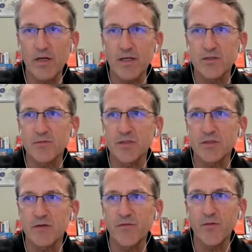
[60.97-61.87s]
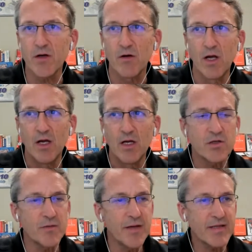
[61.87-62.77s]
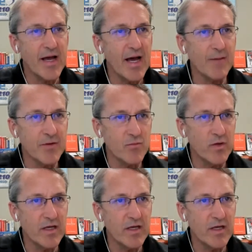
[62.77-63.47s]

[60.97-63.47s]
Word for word: I got to turn myself. There we go. So to make that happen,